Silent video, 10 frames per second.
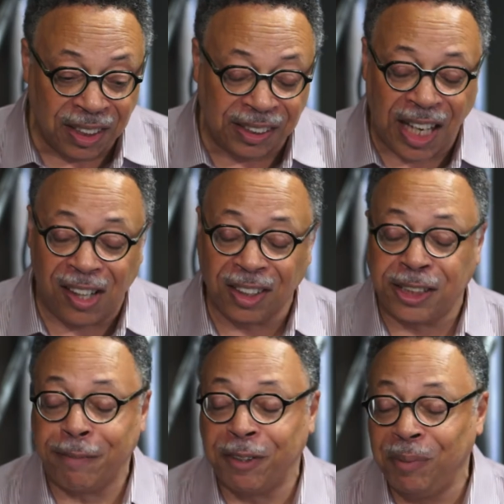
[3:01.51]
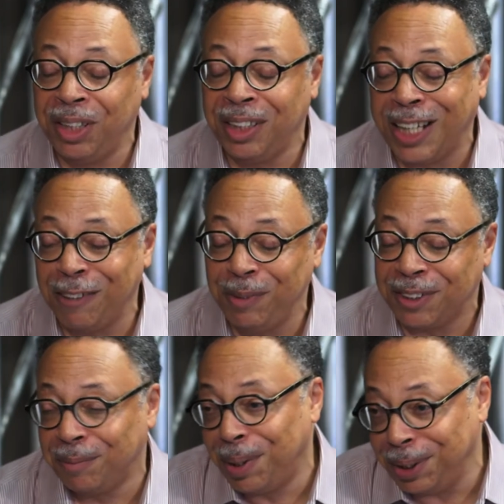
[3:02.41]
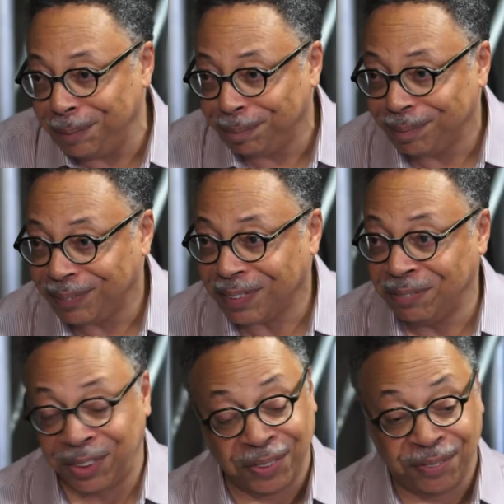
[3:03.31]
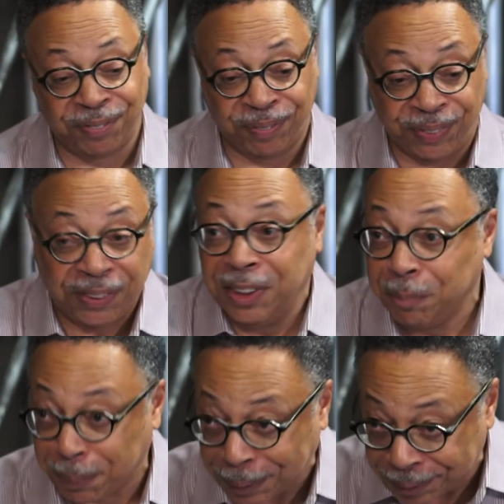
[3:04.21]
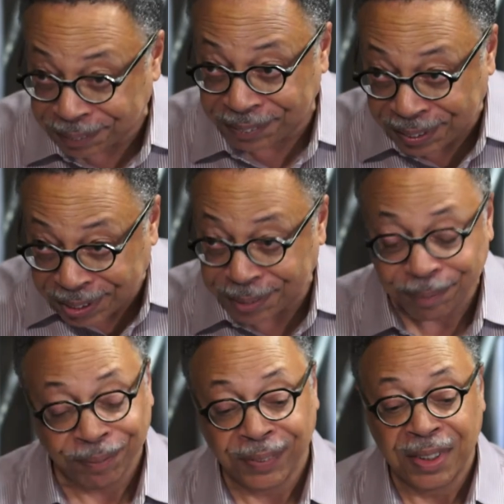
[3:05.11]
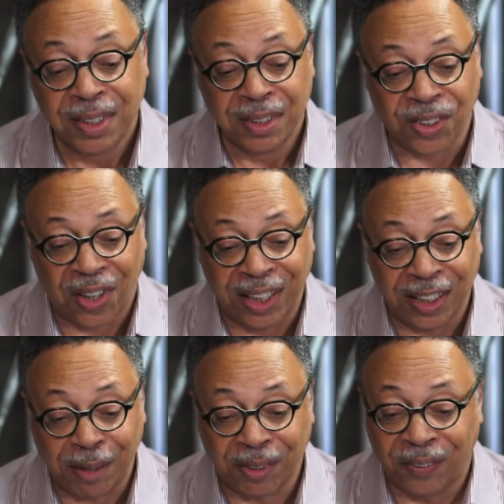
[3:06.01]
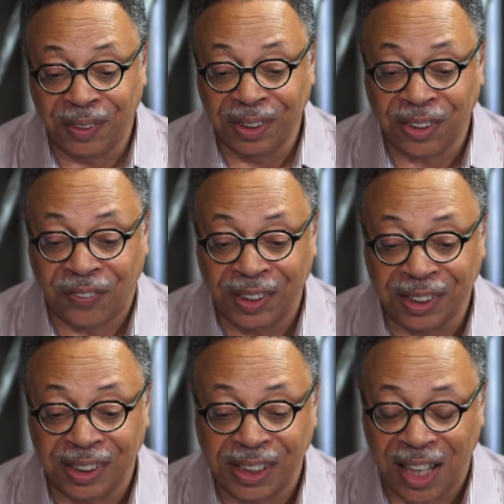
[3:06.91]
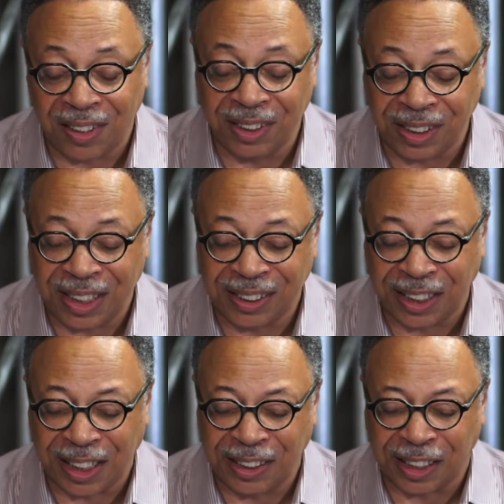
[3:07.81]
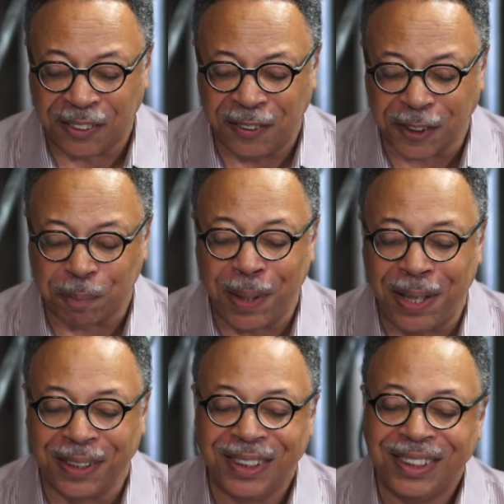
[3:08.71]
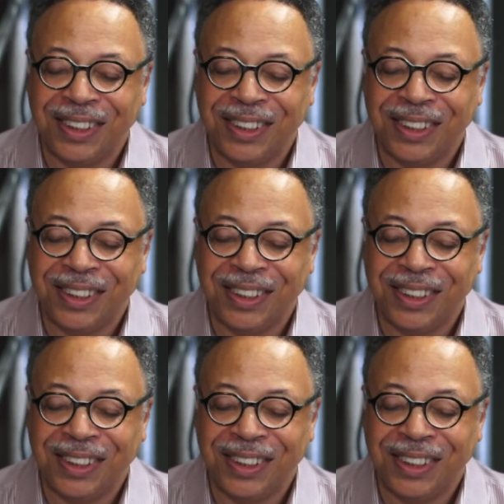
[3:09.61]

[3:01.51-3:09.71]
and Dal accepted me and gave me some money, which was very important, of course. So I ended up going going to Dal and, and taking that course. But